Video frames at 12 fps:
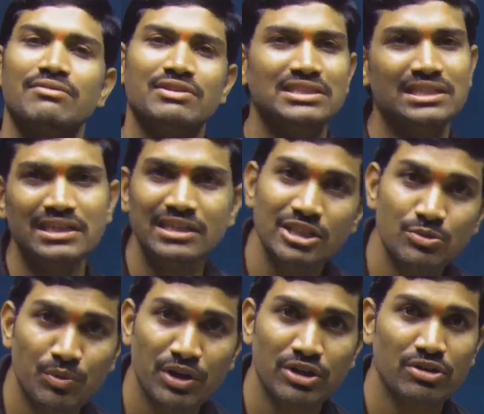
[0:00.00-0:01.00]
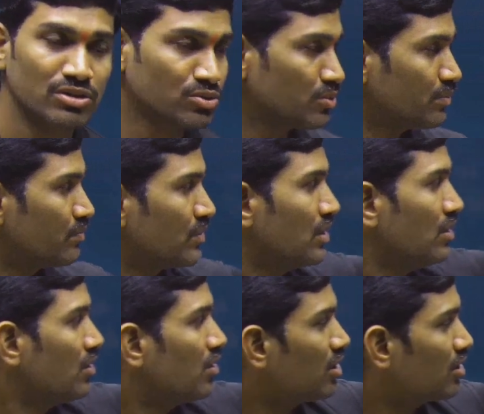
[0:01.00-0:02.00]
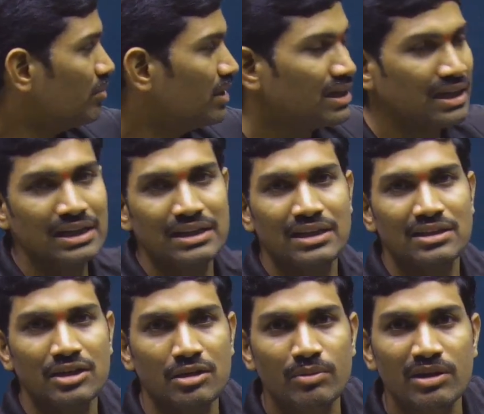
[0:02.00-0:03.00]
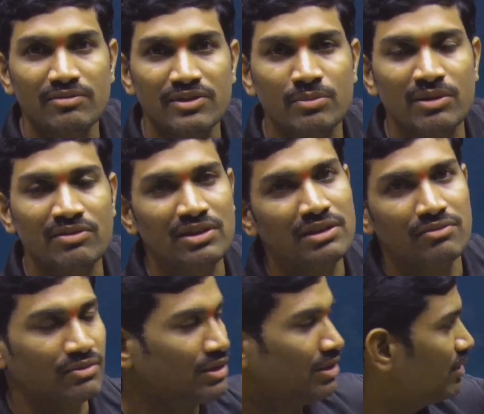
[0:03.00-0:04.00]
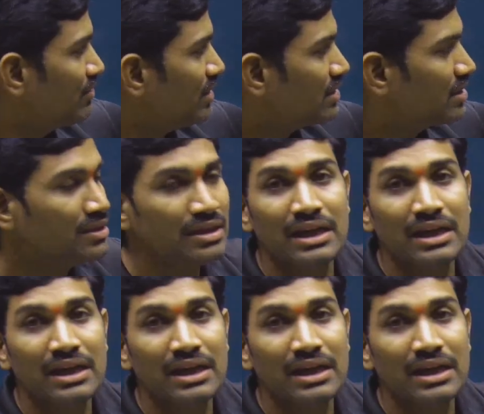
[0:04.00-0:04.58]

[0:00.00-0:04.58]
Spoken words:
we studied this point also. Automatically the third bond will be with